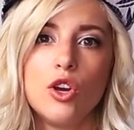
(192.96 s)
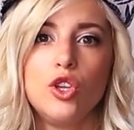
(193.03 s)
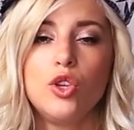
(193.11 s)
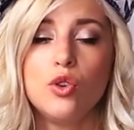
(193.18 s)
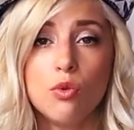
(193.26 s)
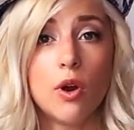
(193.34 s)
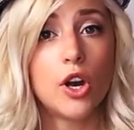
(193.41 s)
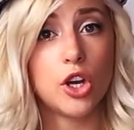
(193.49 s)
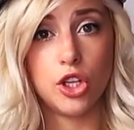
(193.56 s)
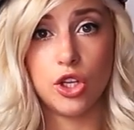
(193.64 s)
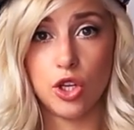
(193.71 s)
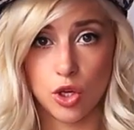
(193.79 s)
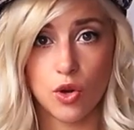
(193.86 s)
You
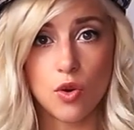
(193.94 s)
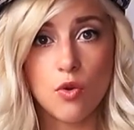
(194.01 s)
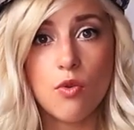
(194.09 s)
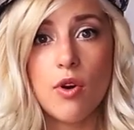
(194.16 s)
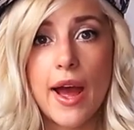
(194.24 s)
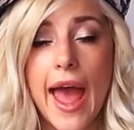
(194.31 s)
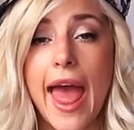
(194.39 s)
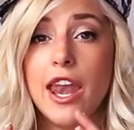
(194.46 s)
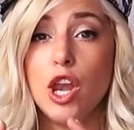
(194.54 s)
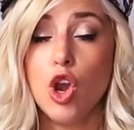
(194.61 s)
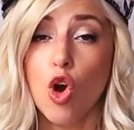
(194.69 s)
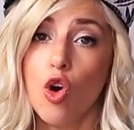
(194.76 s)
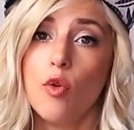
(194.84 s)
are you,
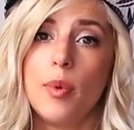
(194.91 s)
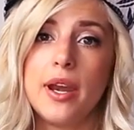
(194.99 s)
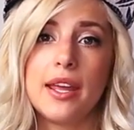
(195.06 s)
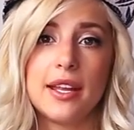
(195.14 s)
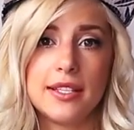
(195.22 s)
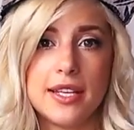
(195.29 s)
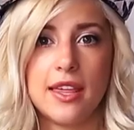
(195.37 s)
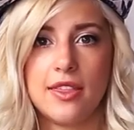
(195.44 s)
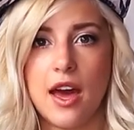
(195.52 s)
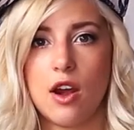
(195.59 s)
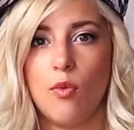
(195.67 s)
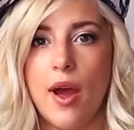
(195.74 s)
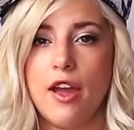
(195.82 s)
and nobody can take
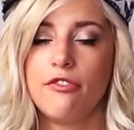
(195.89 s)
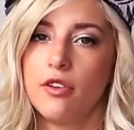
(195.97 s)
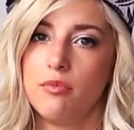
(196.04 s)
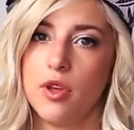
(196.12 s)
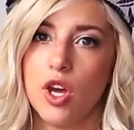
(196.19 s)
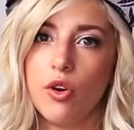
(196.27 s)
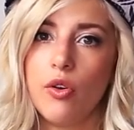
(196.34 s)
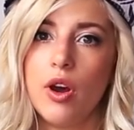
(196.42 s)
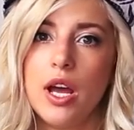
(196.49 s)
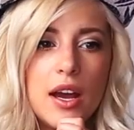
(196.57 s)
that away from you.